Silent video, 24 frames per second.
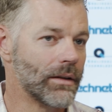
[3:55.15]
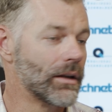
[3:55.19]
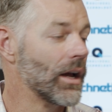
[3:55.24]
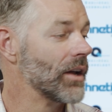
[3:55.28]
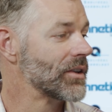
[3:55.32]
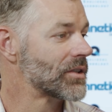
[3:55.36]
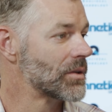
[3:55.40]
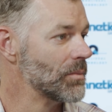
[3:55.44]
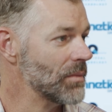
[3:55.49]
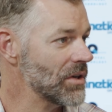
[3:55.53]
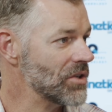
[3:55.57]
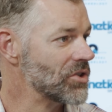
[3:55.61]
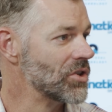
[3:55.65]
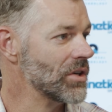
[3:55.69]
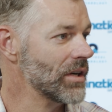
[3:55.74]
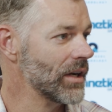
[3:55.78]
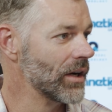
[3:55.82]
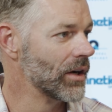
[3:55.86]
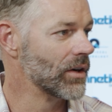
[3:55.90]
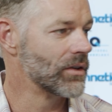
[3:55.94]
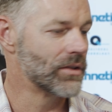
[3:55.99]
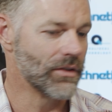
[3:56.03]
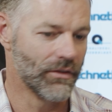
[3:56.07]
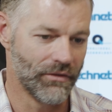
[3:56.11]
custom
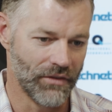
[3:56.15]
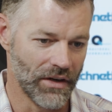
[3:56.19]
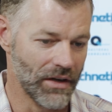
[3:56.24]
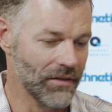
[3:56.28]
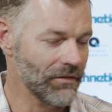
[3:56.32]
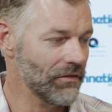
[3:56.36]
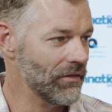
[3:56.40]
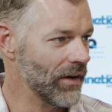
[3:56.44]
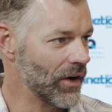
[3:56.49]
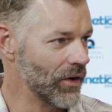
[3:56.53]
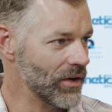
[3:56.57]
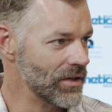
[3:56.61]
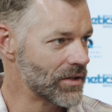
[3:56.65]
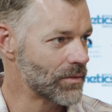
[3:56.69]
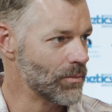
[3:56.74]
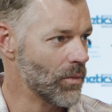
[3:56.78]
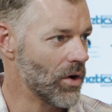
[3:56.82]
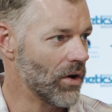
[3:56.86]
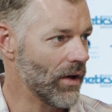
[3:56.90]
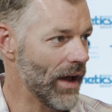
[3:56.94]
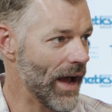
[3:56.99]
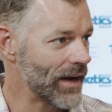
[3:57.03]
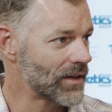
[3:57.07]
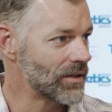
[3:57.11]
engineer to fit in very
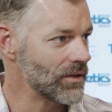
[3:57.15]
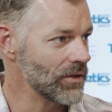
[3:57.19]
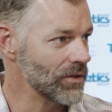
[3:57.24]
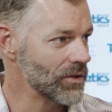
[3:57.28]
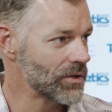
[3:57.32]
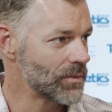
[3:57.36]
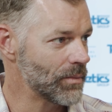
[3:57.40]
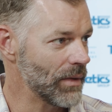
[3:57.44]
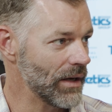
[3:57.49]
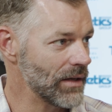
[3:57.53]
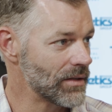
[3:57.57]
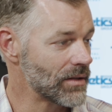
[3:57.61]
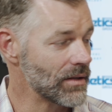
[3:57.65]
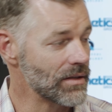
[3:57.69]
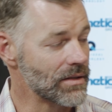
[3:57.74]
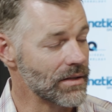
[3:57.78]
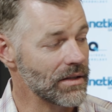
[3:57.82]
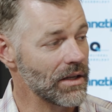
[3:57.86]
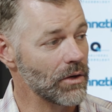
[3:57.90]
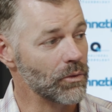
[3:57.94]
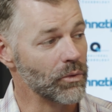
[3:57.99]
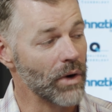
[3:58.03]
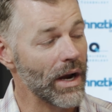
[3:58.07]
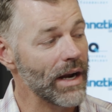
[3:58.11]
small axial spaces.
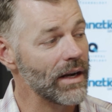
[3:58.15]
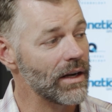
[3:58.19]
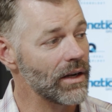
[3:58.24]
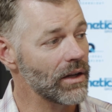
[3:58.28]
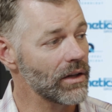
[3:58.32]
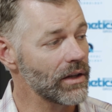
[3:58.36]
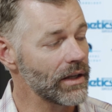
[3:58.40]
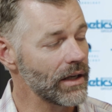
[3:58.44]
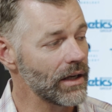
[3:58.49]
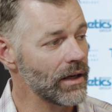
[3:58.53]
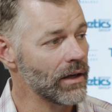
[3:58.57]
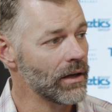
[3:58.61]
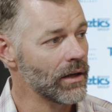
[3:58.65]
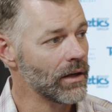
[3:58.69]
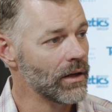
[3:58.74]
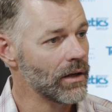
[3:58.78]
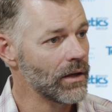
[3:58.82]
And then radially,